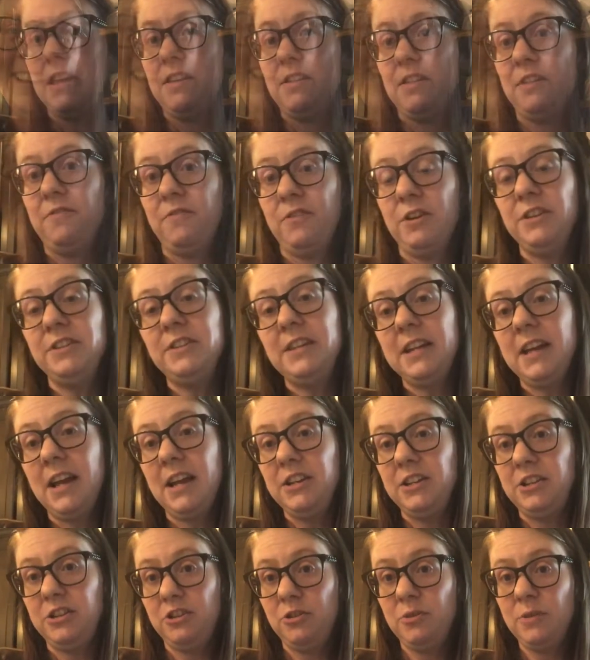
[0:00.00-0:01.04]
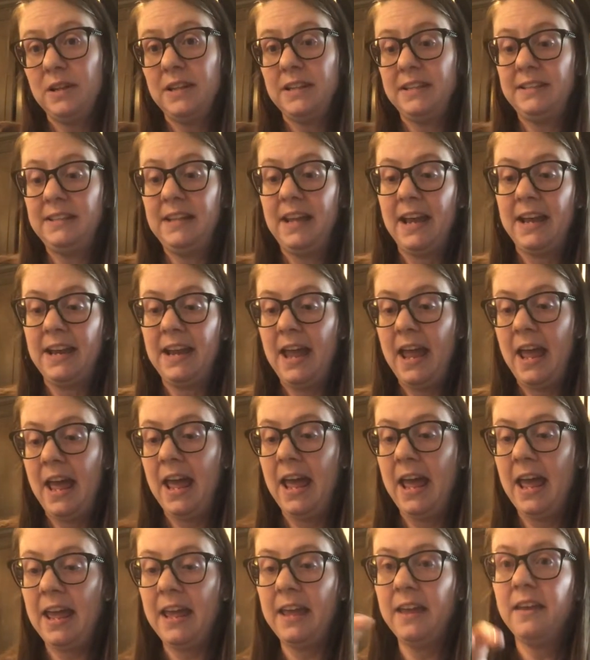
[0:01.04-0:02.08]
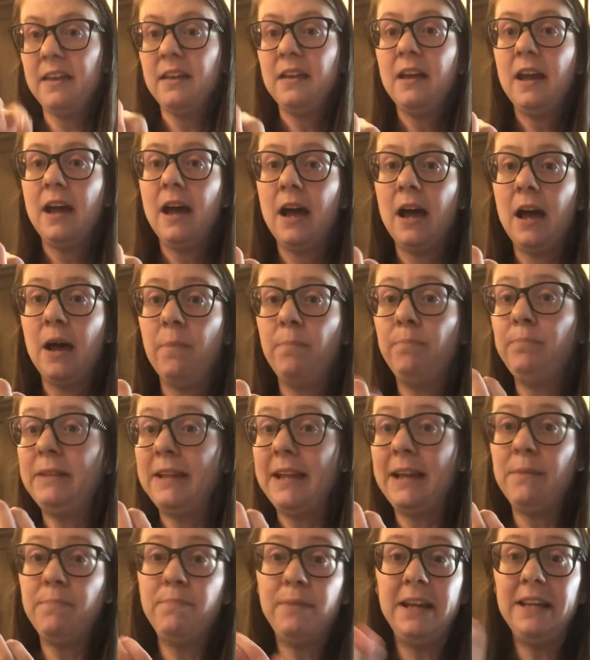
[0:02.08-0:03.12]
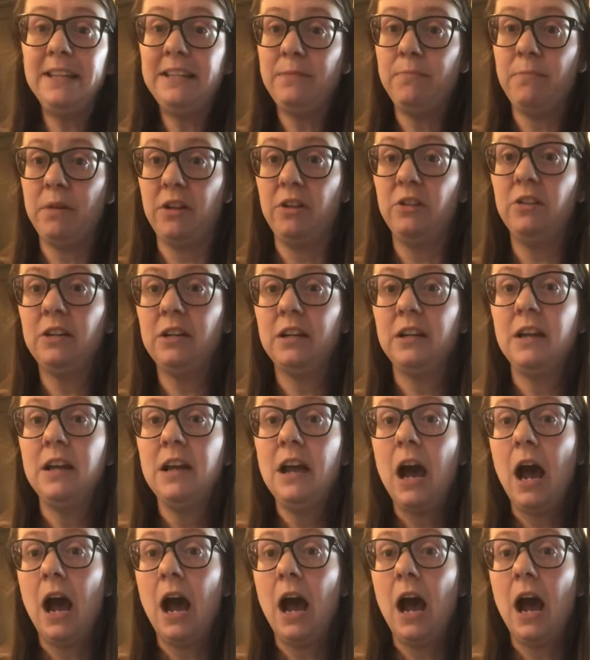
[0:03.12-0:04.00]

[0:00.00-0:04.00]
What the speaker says: The first thing I do is get a plant-based milk.